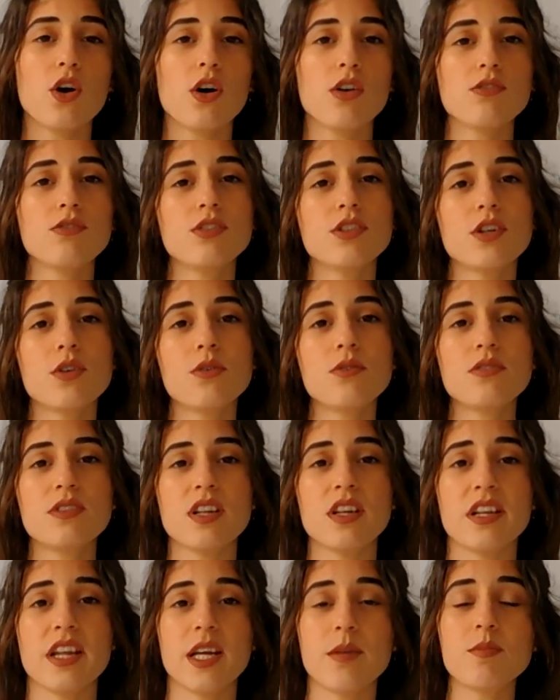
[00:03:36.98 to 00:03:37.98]
Also,
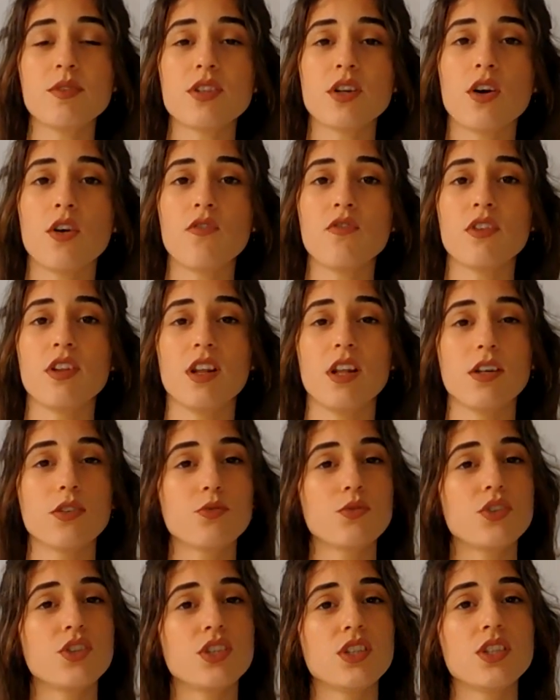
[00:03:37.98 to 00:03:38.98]
the names of the
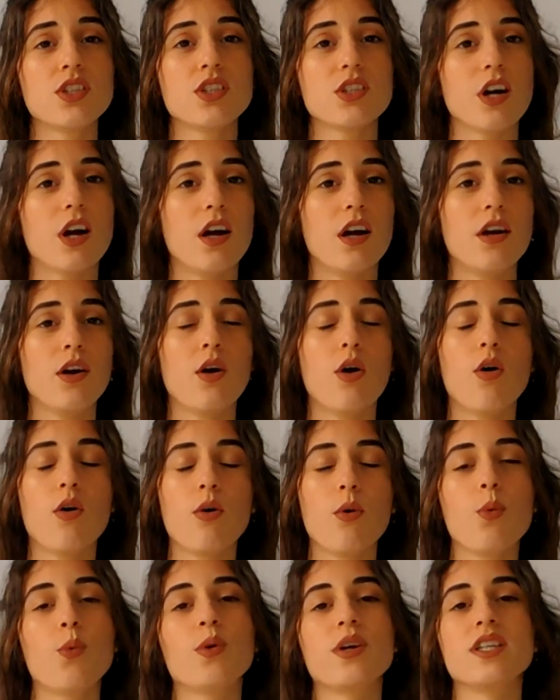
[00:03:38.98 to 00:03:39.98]
languages are
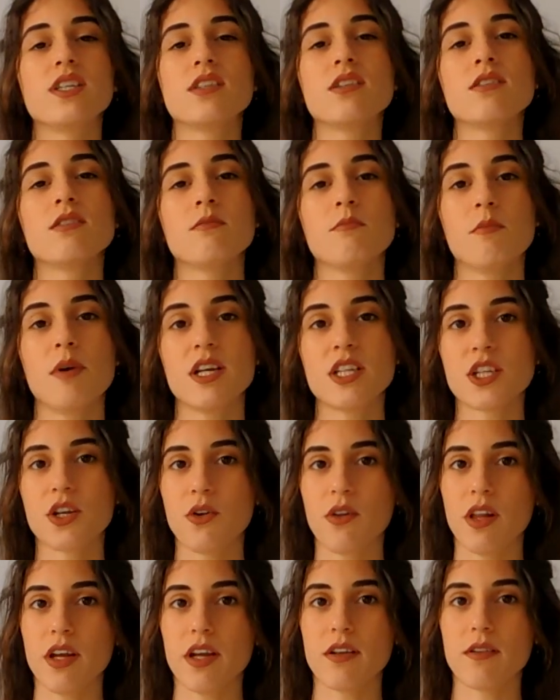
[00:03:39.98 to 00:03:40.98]
always
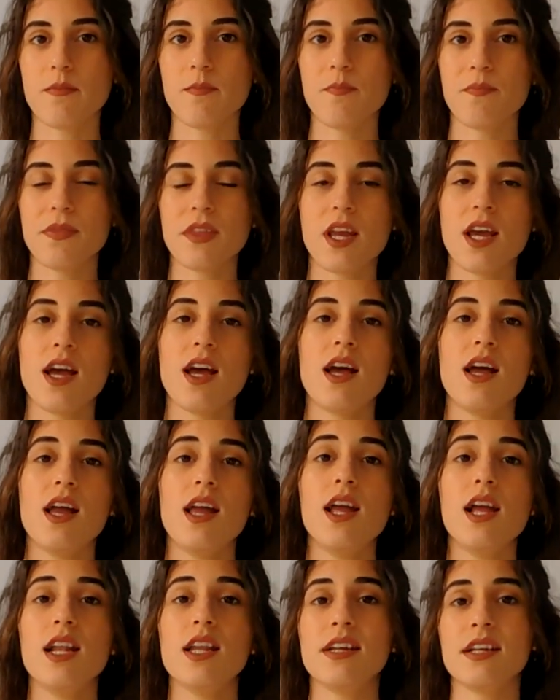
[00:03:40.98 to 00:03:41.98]
masculine.
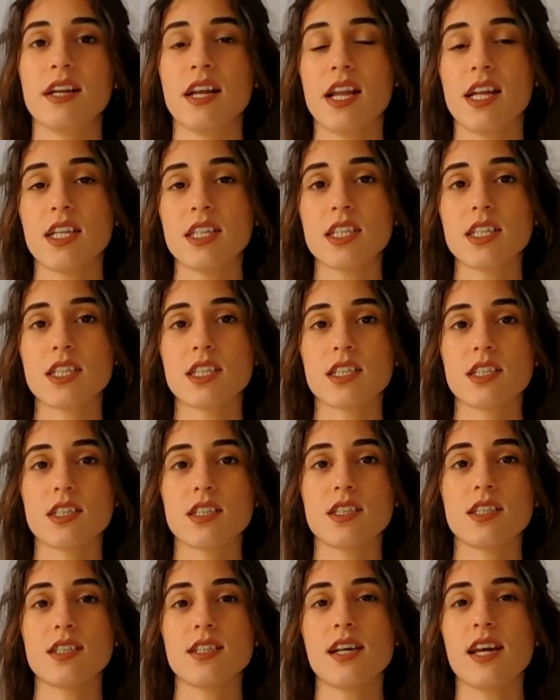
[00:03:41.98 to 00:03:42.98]
El inglés,
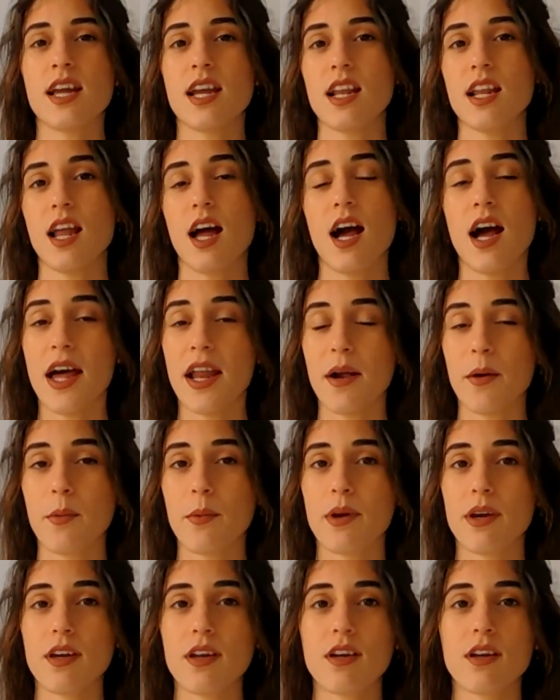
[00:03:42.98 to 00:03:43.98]
el
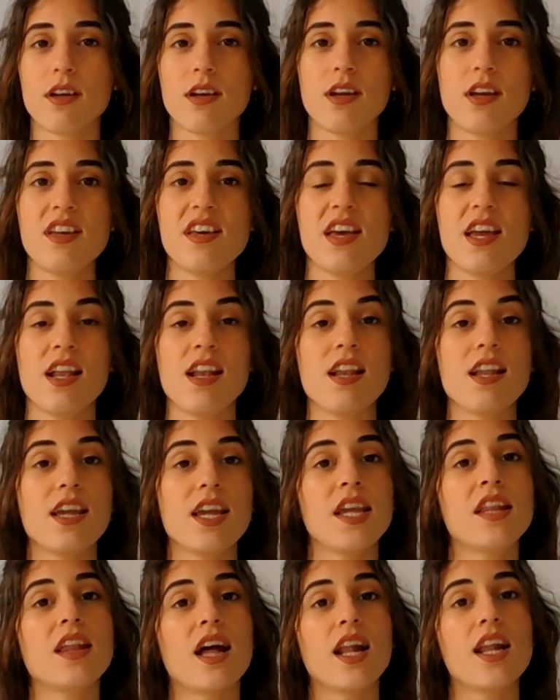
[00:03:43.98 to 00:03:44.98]
árabe, el
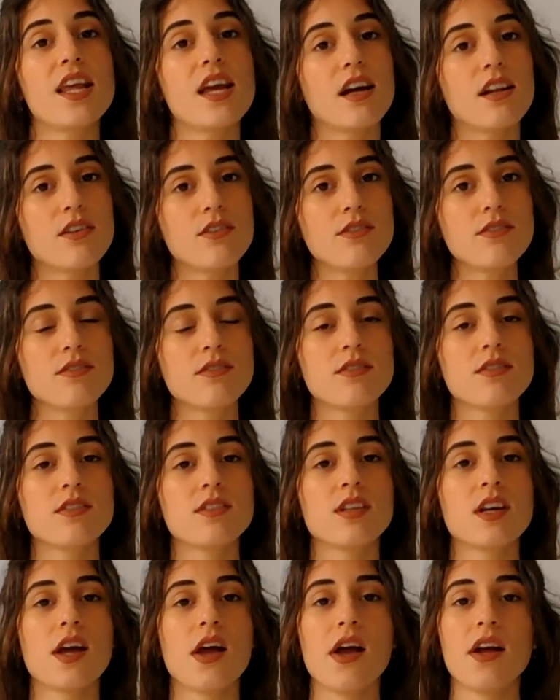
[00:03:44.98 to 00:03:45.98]
italiano,
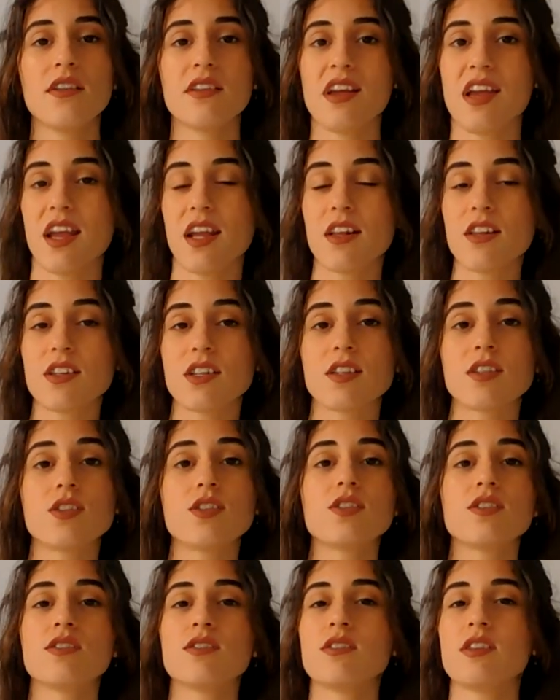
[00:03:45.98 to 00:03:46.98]
the
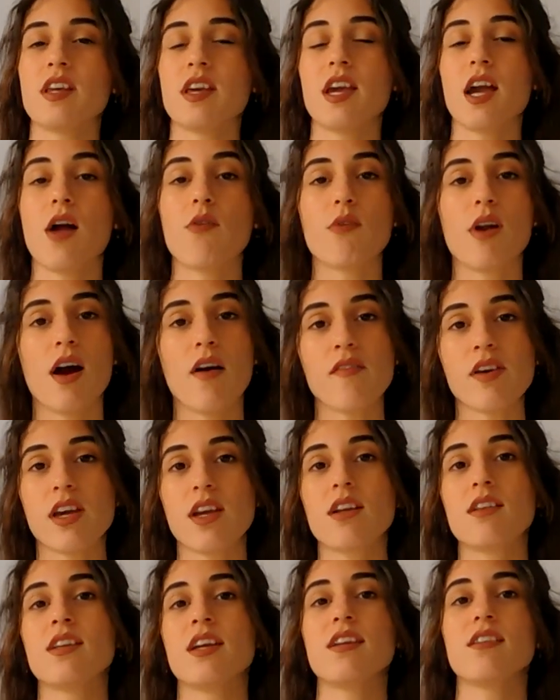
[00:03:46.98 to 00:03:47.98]
English, the
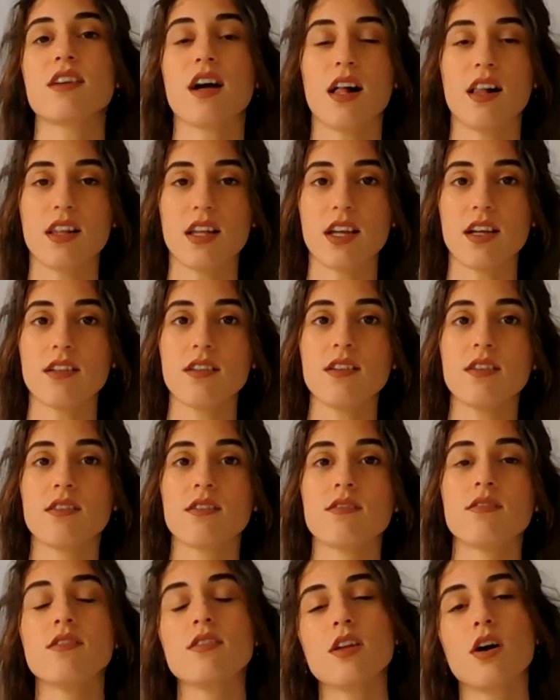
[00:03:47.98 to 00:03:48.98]
Arabic, the Italian,
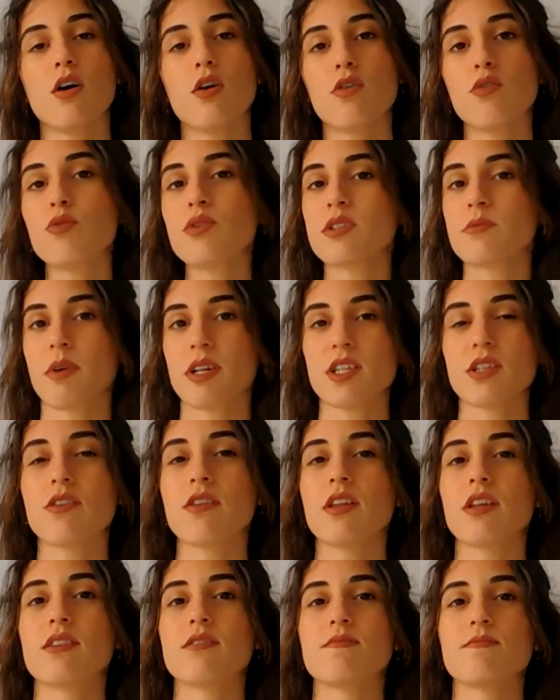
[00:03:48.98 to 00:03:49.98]
always
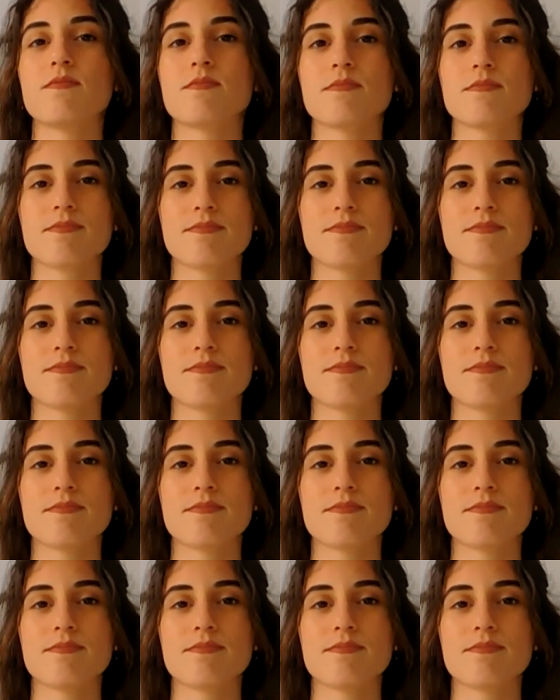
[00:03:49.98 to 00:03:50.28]
masculine.